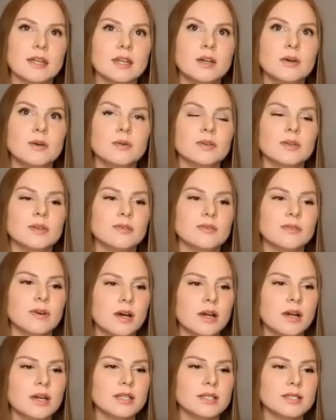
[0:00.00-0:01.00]
know
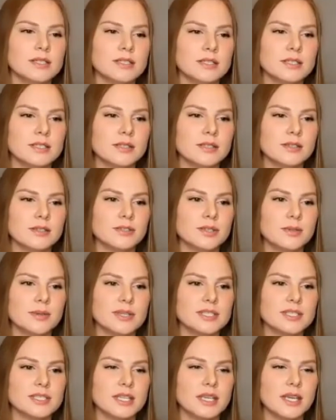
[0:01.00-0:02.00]
Lavon is still
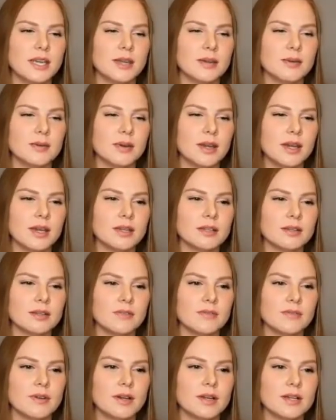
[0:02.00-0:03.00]
USDA, right?
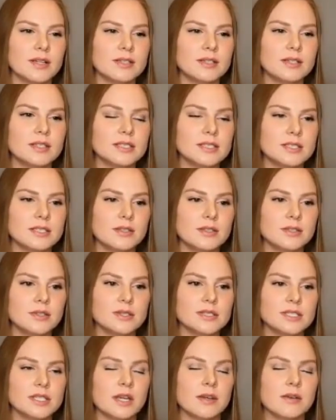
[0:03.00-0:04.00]
Lavon is still
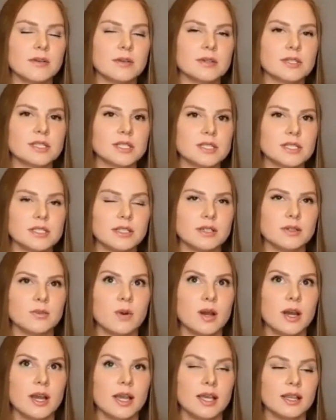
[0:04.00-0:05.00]
USDA, which is near
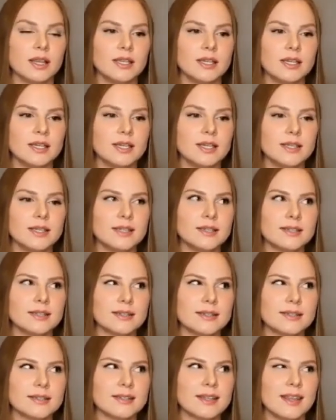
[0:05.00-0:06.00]
Wiley.
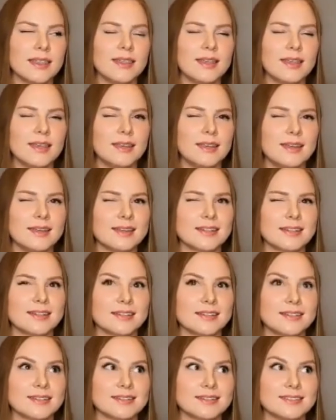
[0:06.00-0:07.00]
I think
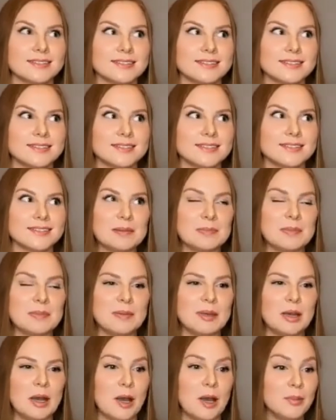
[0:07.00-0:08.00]
maybe
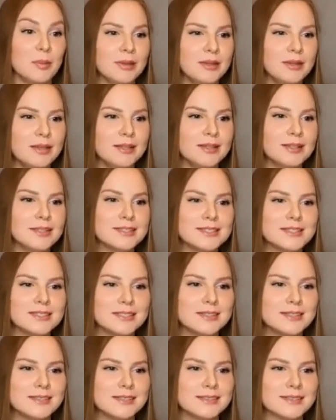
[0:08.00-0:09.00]
Aubrey is
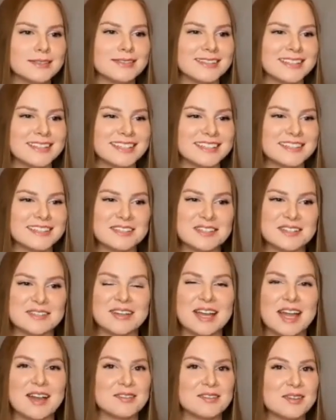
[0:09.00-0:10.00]
still. I don't know.
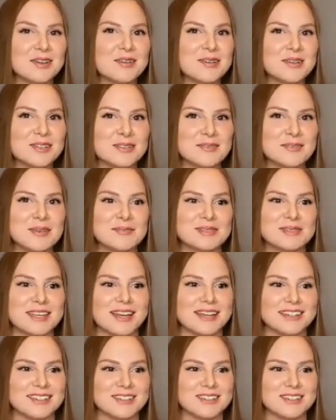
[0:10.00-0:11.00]
Have to go on the website
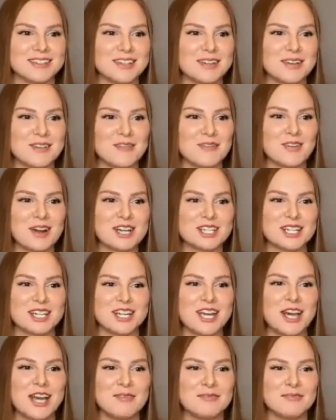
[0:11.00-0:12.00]
and freshen up.